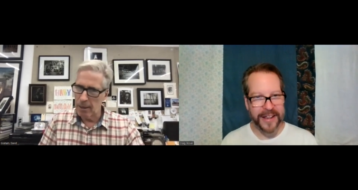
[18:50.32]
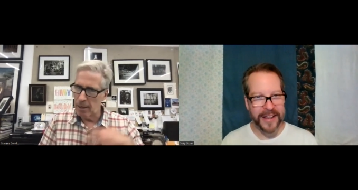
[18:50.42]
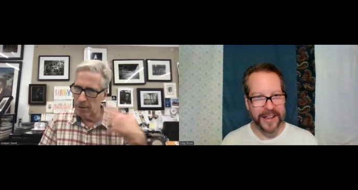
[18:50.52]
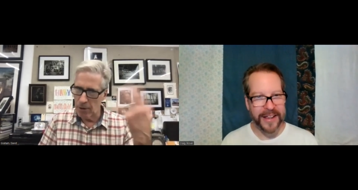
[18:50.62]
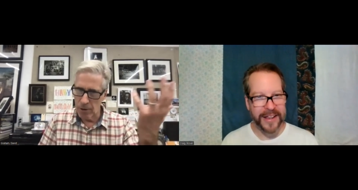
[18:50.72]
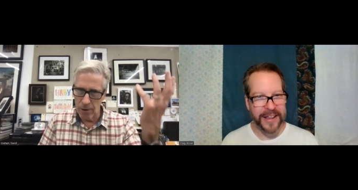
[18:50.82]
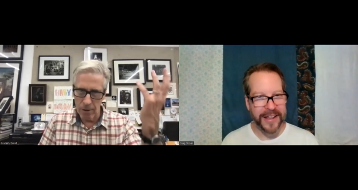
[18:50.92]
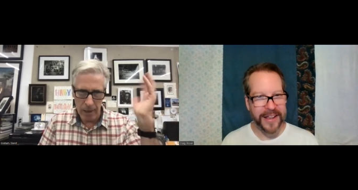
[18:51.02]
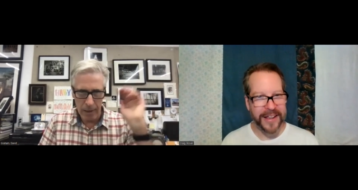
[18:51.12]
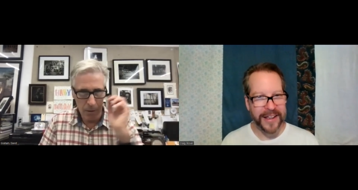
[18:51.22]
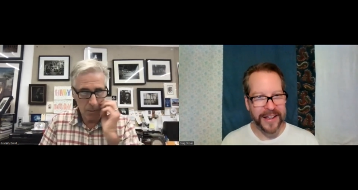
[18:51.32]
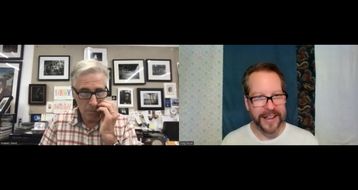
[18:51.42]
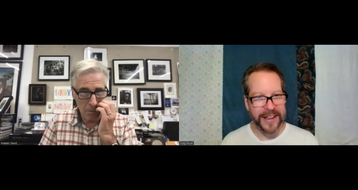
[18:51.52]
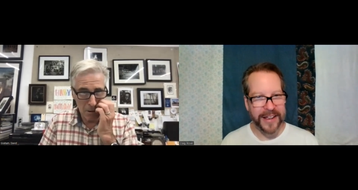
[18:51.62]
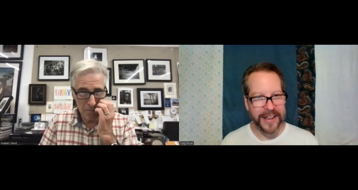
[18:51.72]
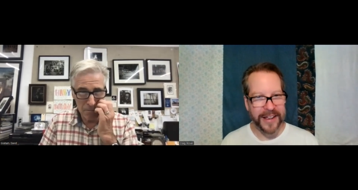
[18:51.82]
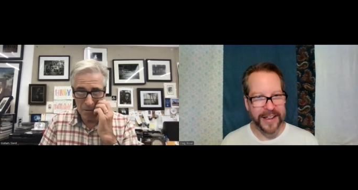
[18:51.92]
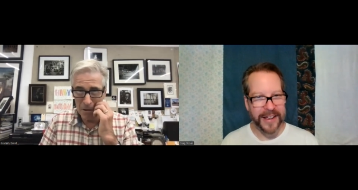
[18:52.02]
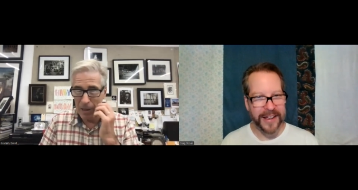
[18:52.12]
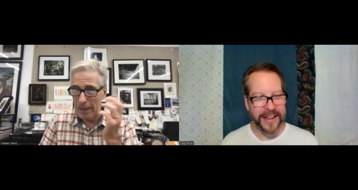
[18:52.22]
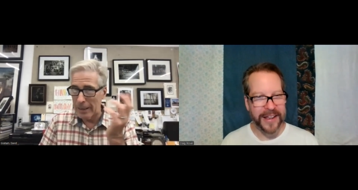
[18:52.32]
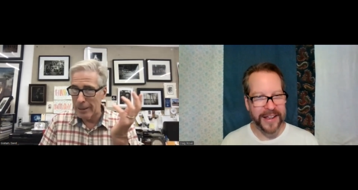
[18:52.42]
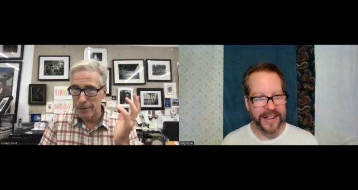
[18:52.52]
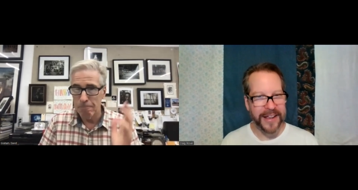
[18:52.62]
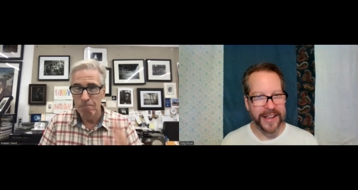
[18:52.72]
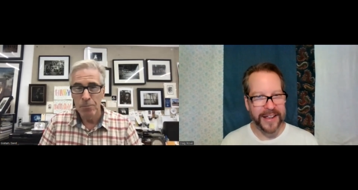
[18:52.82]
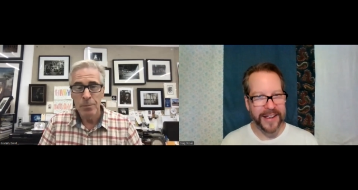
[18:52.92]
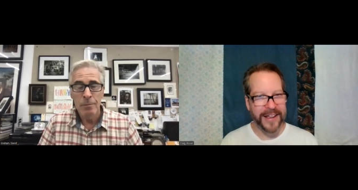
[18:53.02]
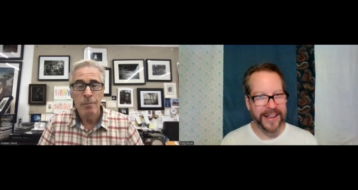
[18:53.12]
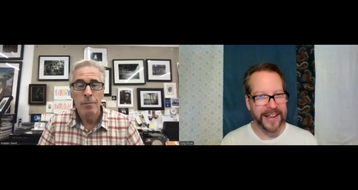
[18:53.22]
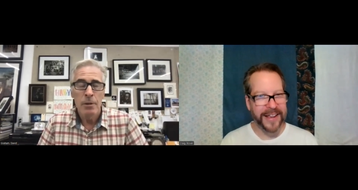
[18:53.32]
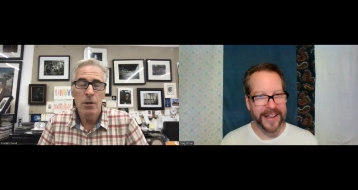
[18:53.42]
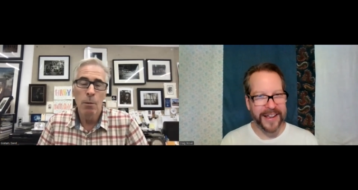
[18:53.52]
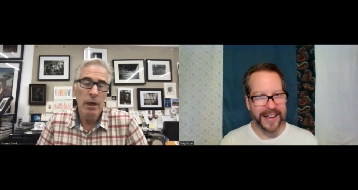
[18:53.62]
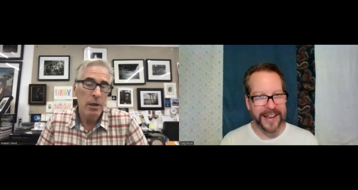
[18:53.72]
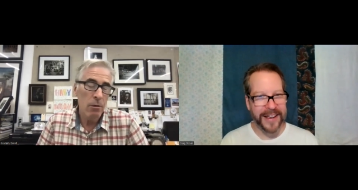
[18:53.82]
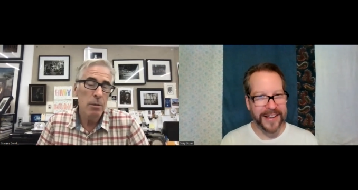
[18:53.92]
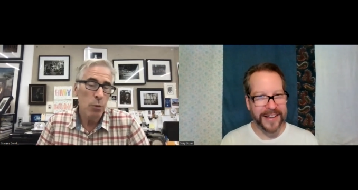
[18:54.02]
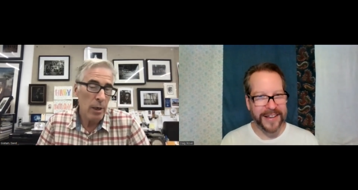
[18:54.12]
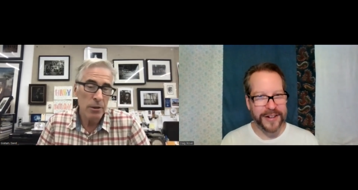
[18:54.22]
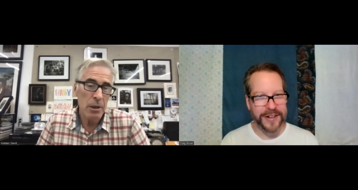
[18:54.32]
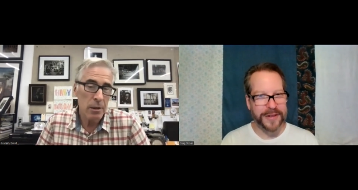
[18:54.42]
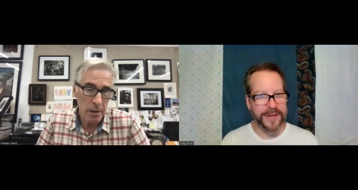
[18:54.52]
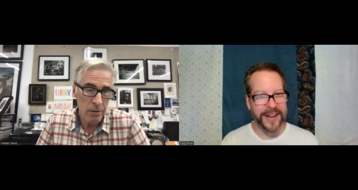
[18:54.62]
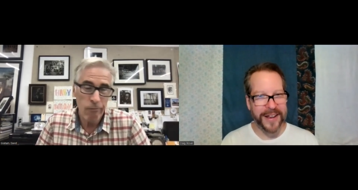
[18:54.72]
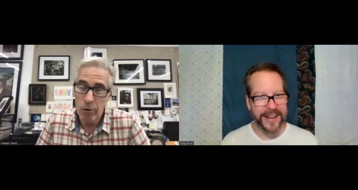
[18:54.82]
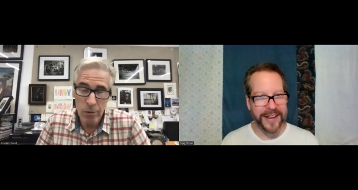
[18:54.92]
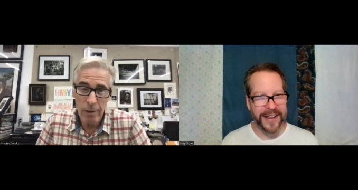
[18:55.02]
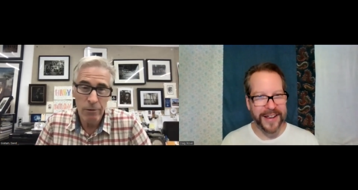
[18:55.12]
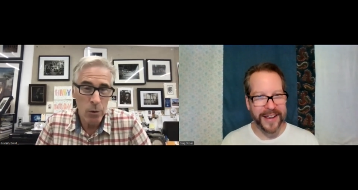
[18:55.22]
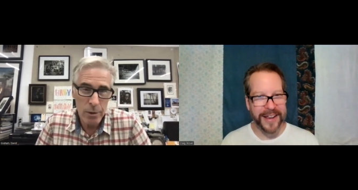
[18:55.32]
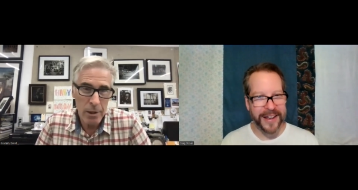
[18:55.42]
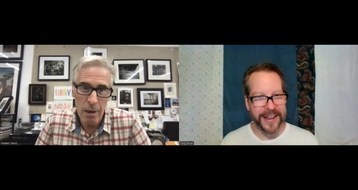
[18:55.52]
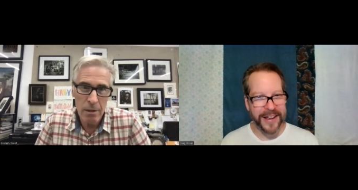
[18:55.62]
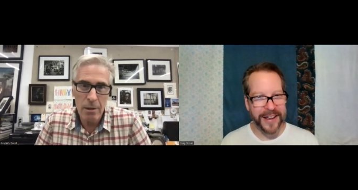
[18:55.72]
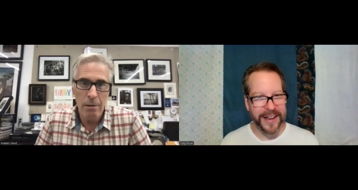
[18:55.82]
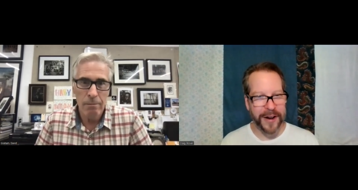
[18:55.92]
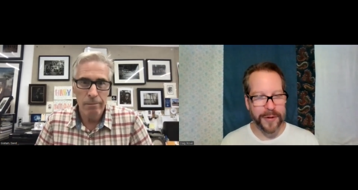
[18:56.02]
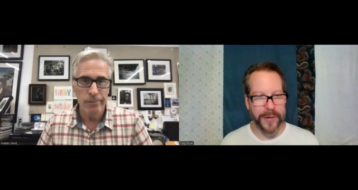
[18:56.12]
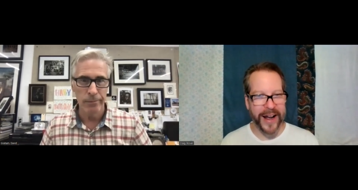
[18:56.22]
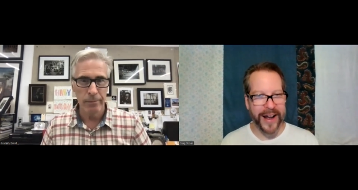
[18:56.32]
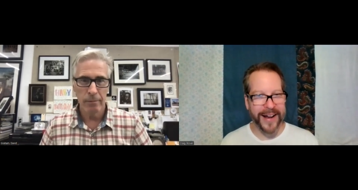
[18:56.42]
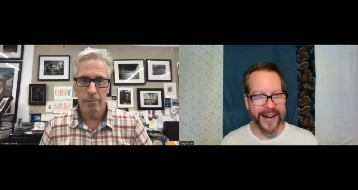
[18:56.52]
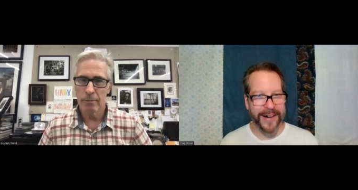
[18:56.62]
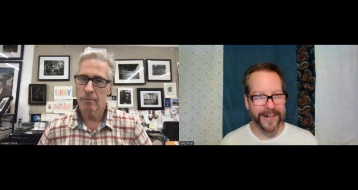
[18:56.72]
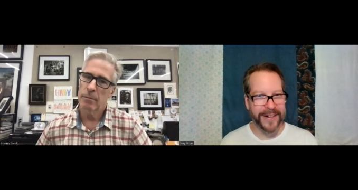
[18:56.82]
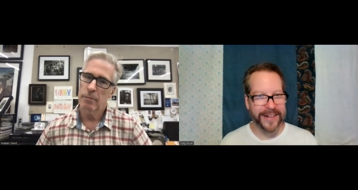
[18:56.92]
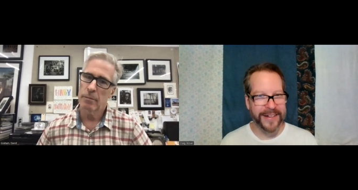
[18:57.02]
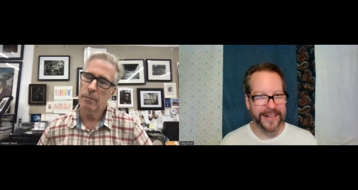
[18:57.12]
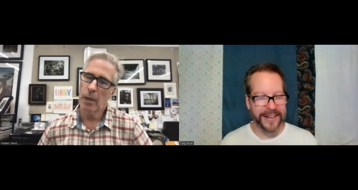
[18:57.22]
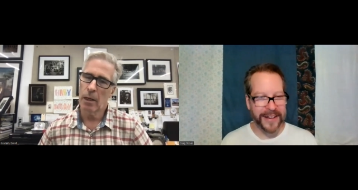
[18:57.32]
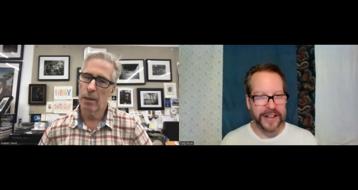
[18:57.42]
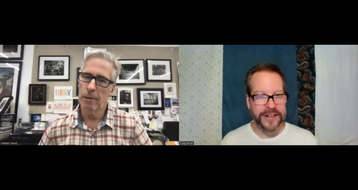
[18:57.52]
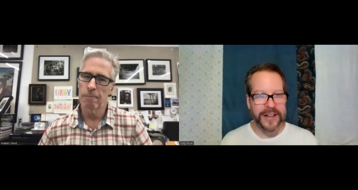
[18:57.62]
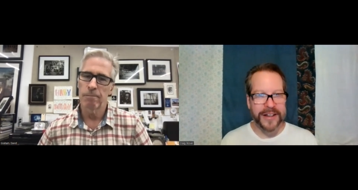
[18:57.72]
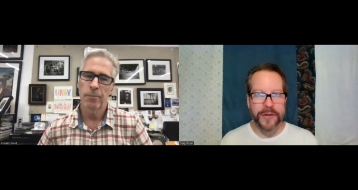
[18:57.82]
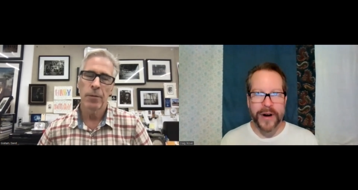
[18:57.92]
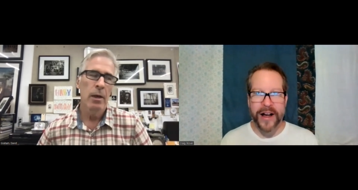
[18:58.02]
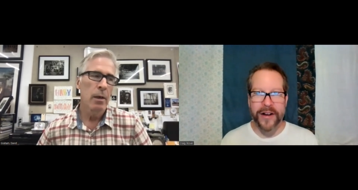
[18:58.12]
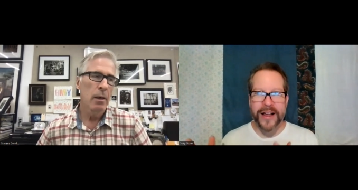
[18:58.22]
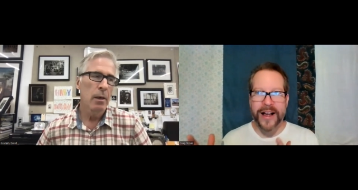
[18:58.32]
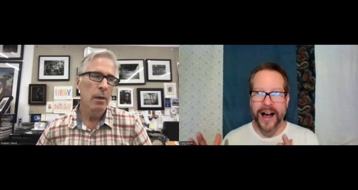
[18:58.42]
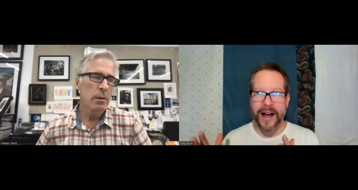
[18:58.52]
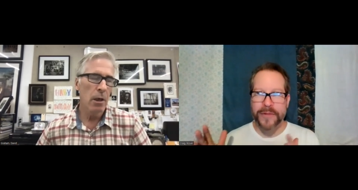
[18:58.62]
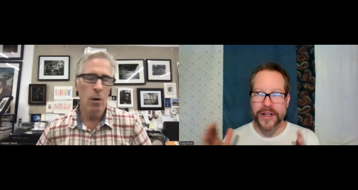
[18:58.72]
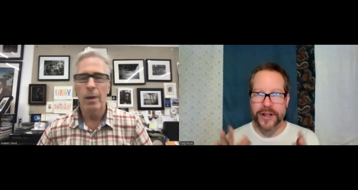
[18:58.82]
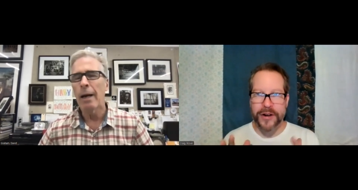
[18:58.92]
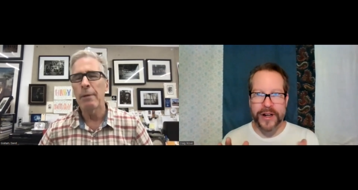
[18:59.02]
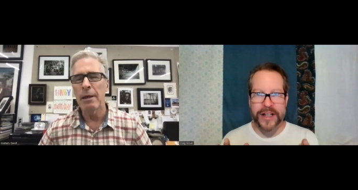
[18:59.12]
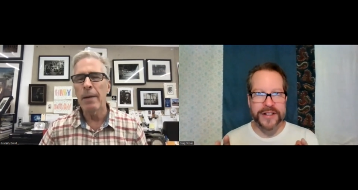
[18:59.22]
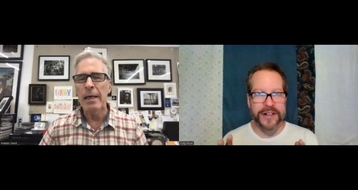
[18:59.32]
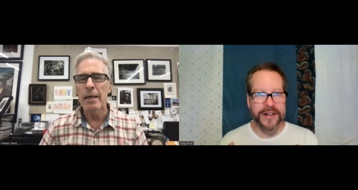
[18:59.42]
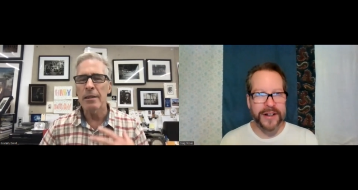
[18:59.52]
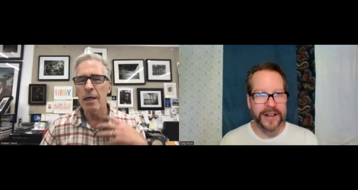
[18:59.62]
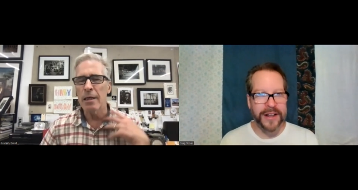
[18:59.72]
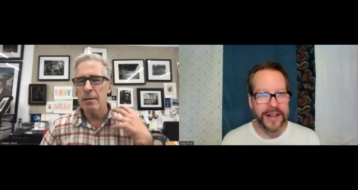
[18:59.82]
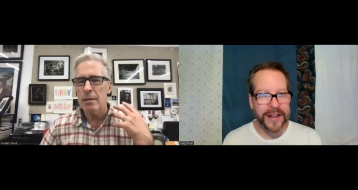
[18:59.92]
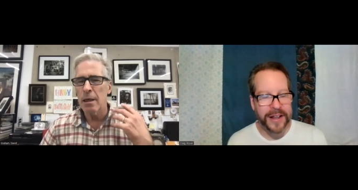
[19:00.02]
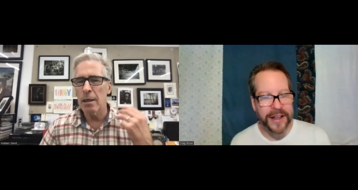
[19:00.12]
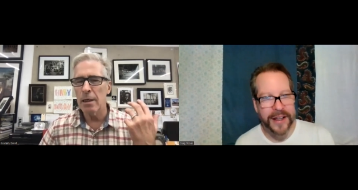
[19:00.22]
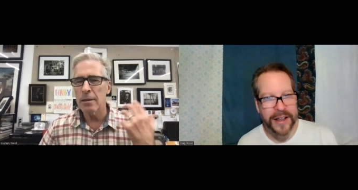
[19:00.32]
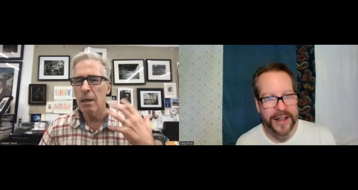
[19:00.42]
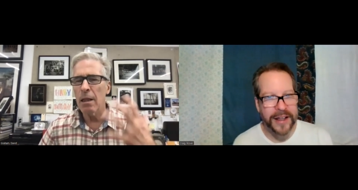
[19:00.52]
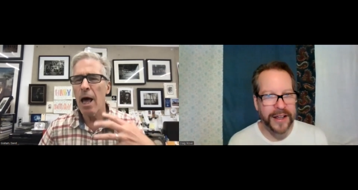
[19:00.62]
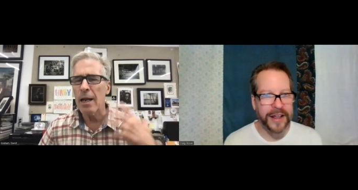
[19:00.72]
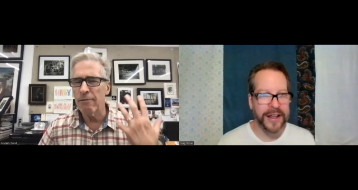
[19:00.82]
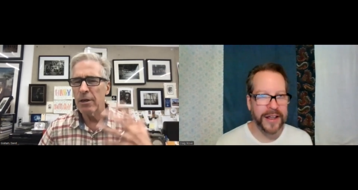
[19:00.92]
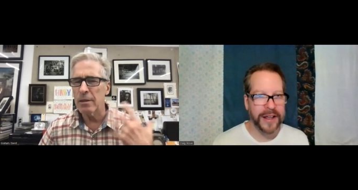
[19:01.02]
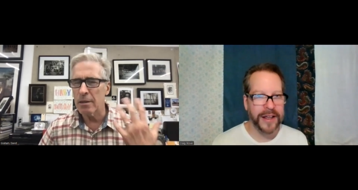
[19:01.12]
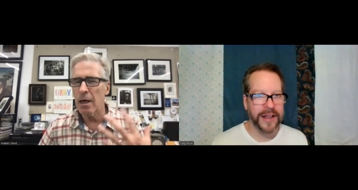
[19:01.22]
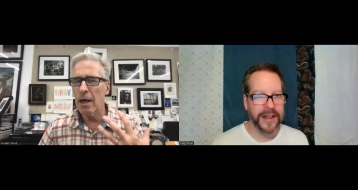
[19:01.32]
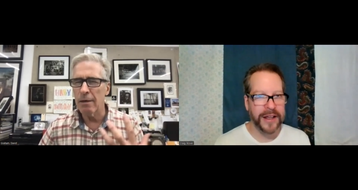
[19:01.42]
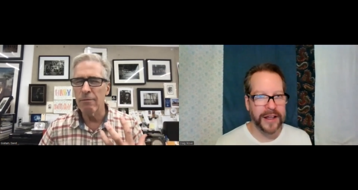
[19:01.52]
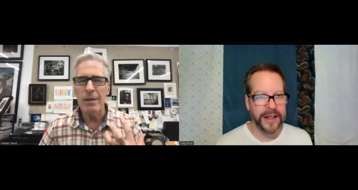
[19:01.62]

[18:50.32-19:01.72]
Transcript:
Speaker 1: and her and it was wonderful and so my current project is photographing wisconsin
Speaker 2: oh wow
Speaker 1: i know well I'm curious. I mean, it, it, it's a lot of it is kind of